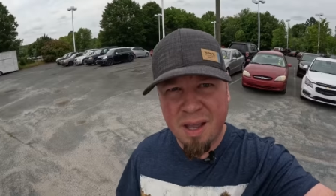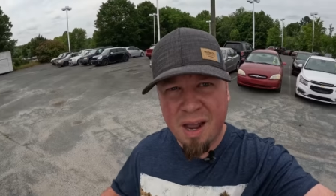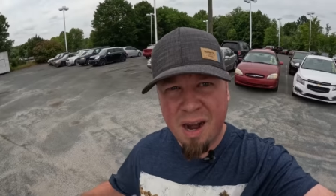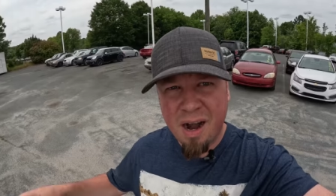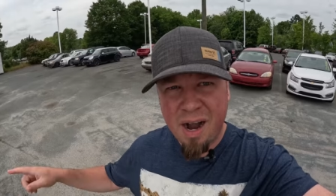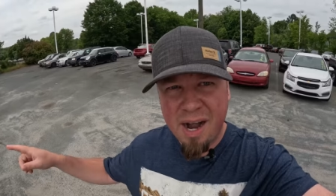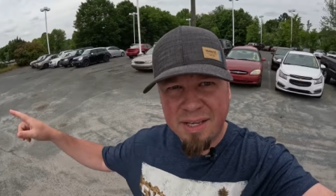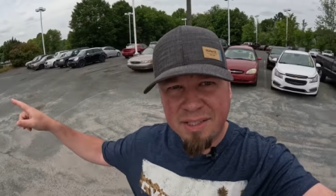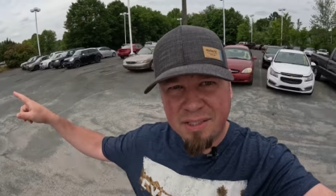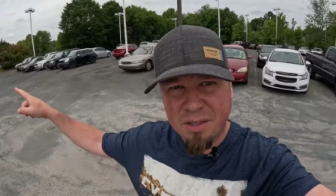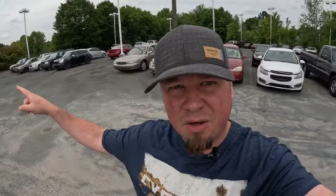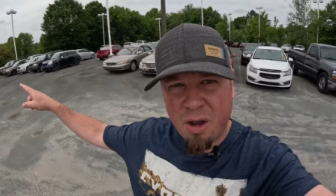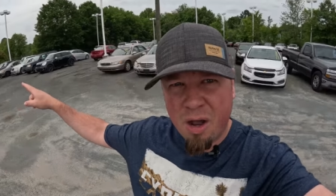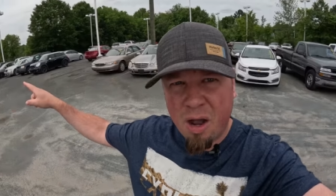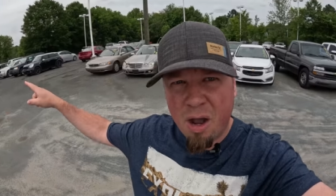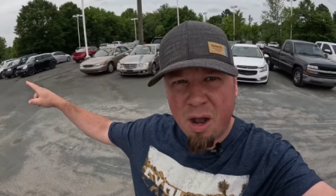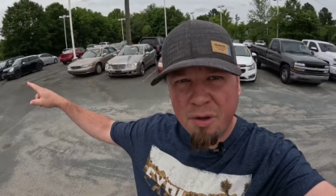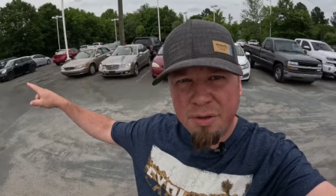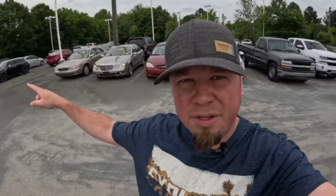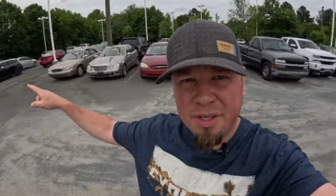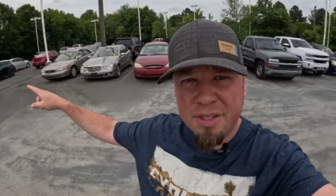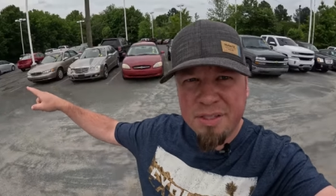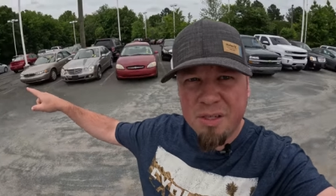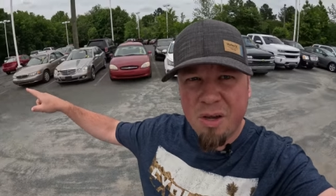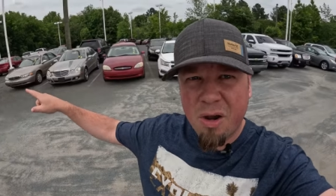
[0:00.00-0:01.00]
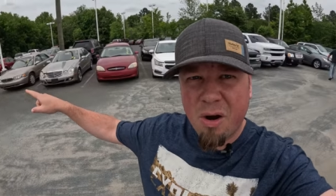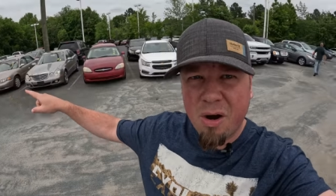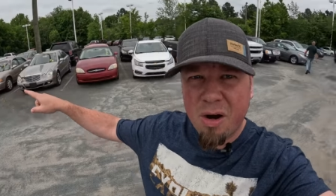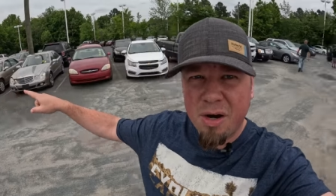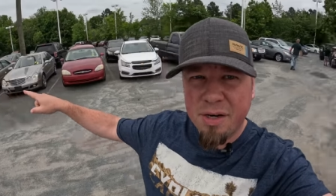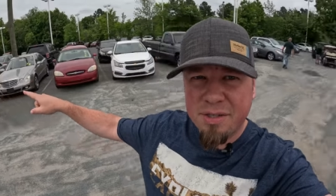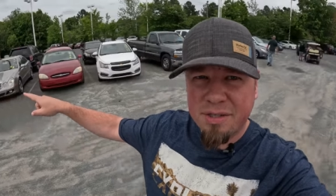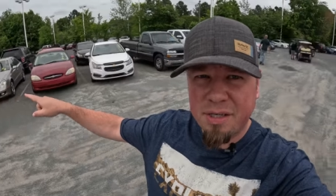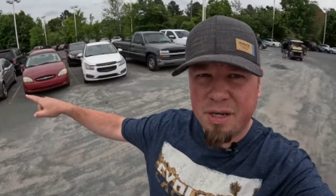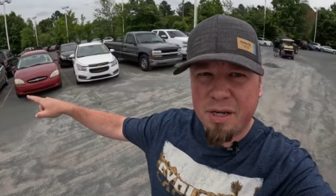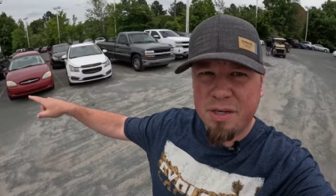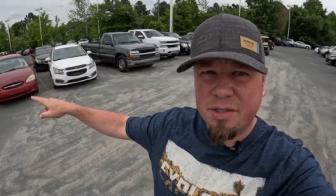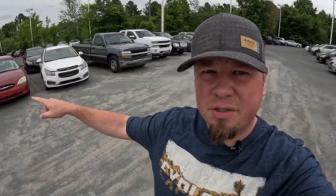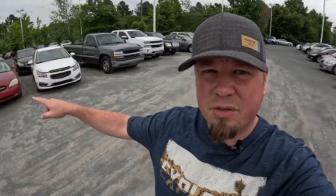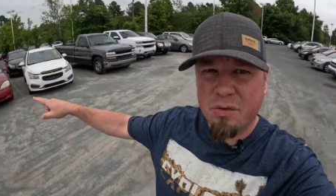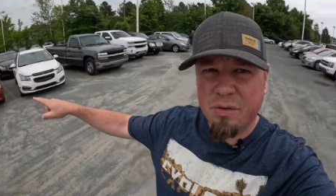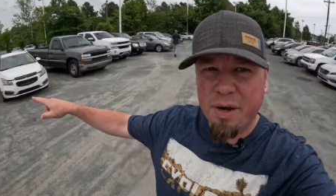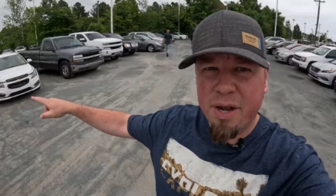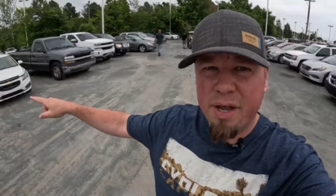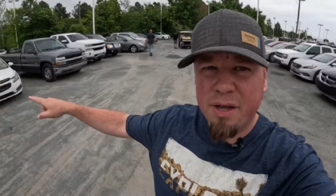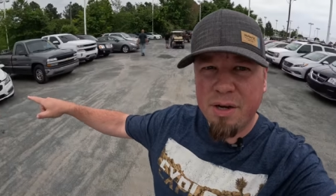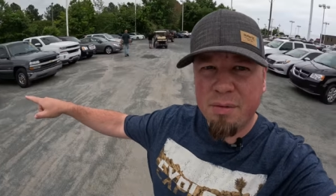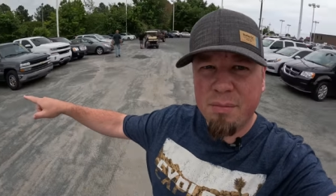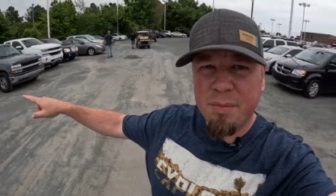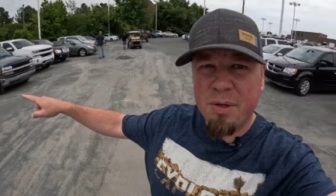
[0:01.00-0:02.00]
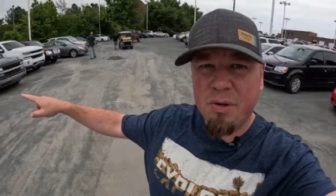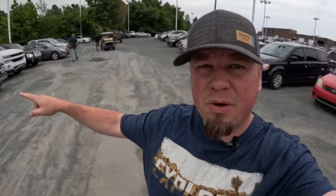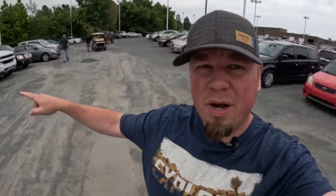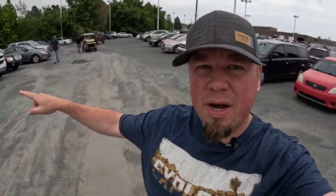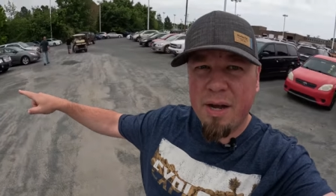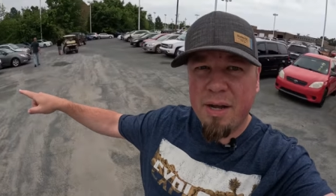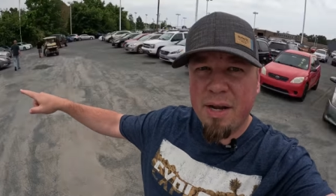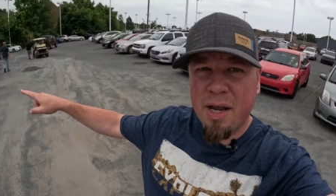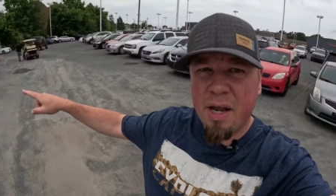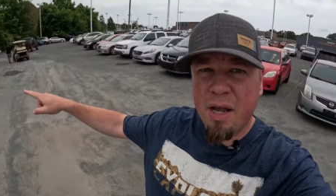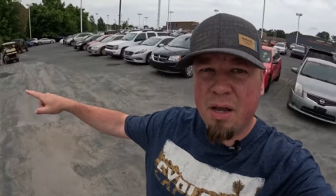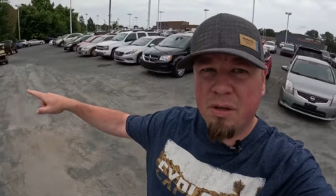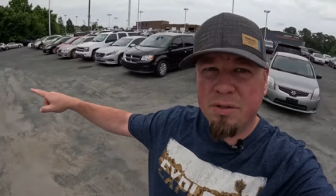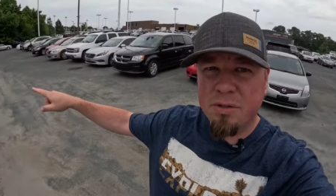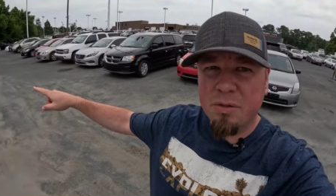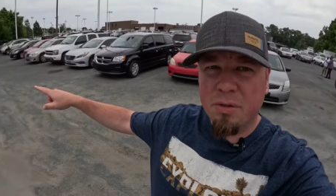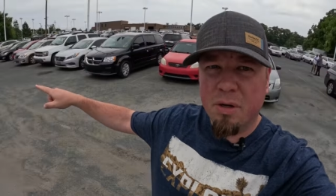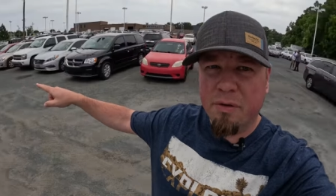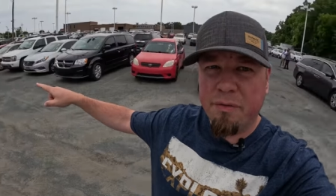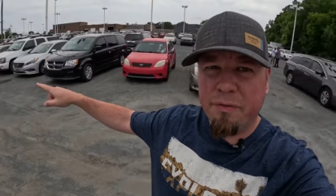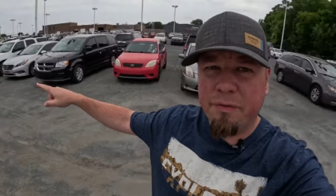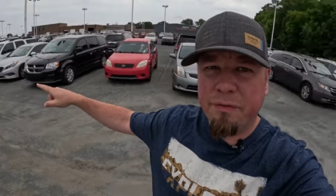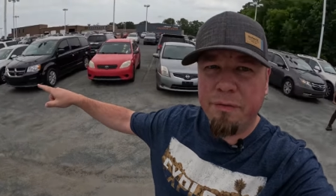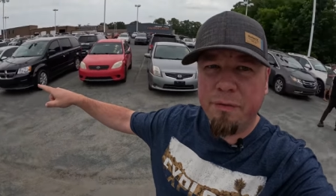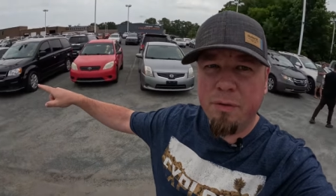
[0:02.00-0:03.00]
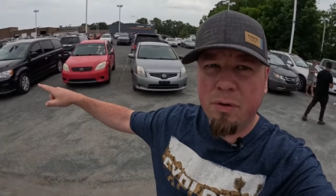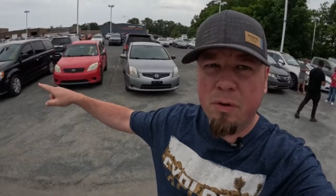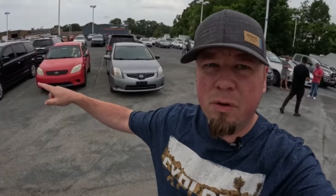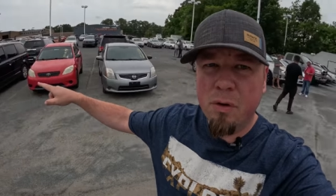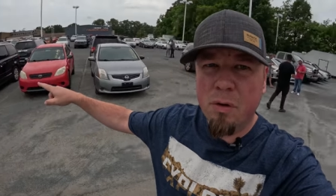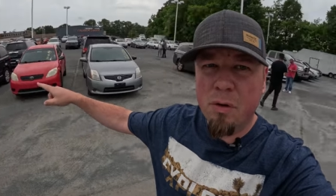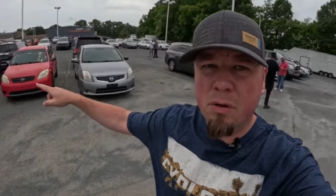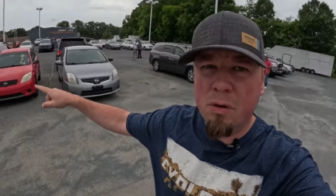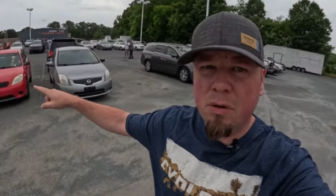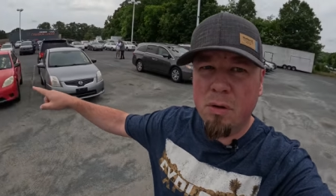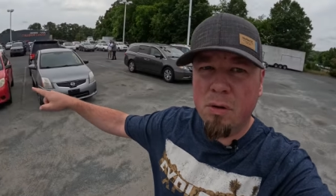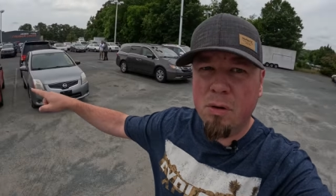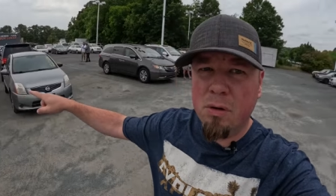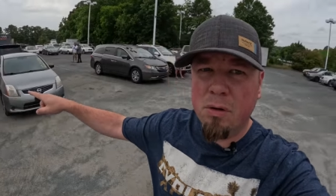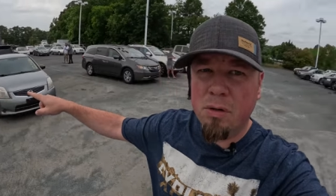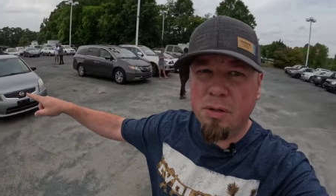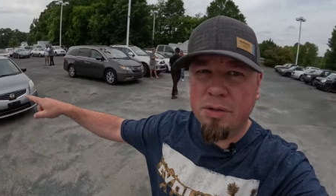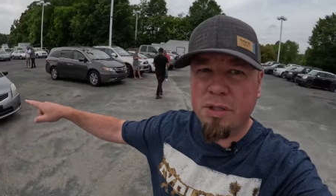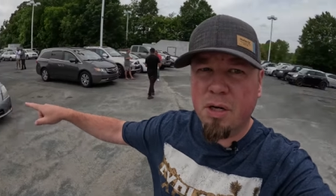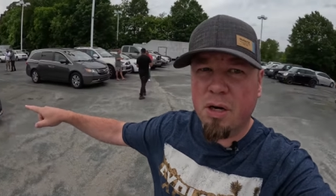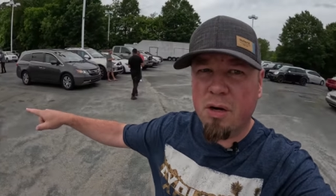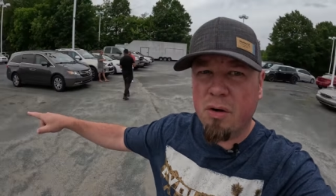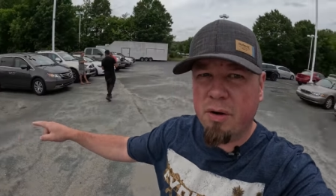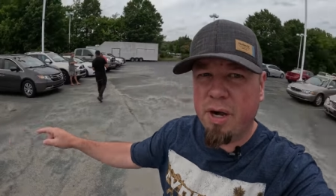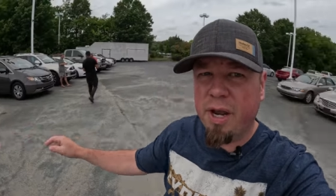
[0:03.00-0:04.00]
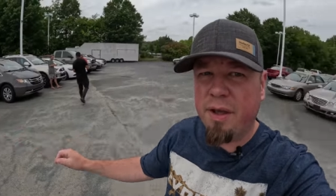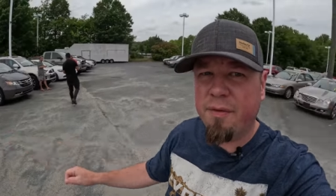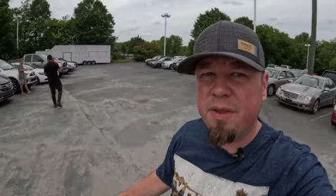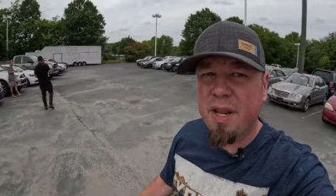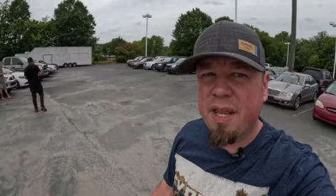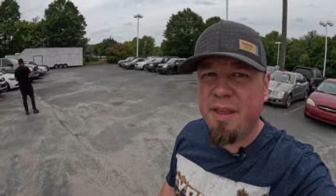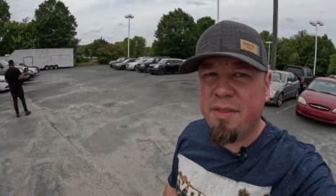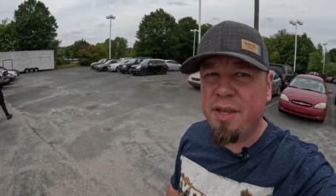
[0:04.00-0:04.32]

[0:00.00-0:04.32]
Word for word: All right, so all these cars that are surrounding me right now do a full turnaround.